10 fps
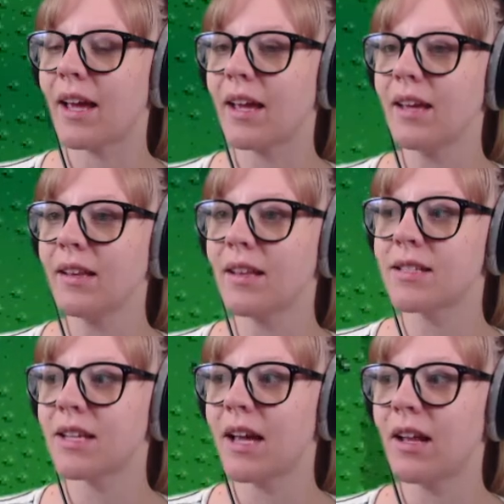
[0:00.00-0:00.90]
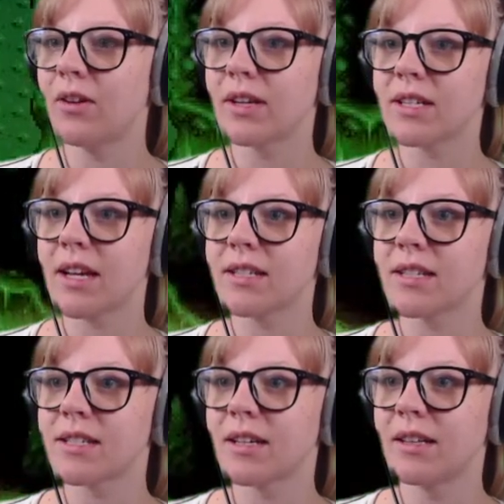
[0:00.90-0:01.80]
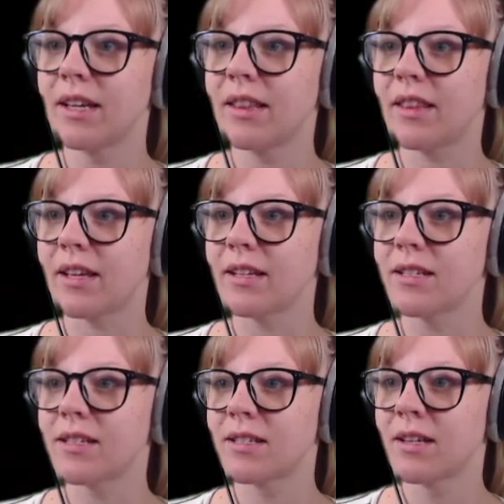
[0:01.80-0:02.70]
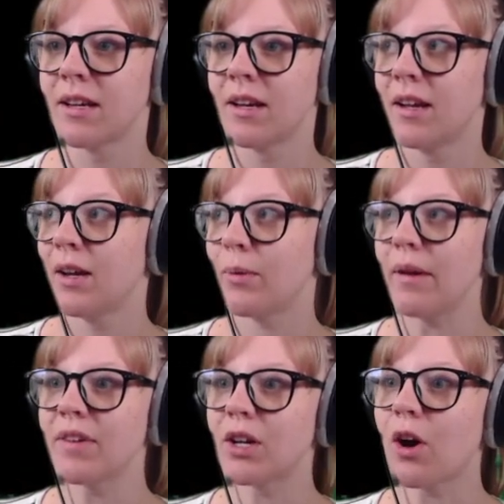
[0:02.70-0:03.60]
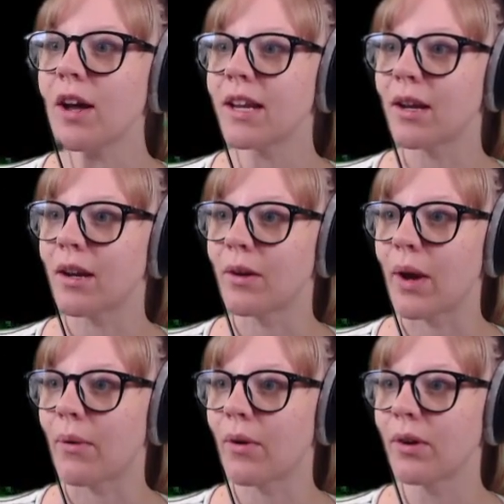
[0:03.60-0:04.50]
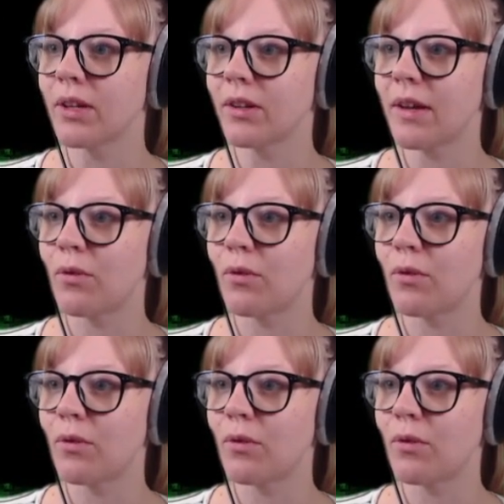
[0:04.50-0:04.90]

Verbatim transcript: Okay, let's see how long it takes us to clear this. We haven't gotten in anywhere. We're only on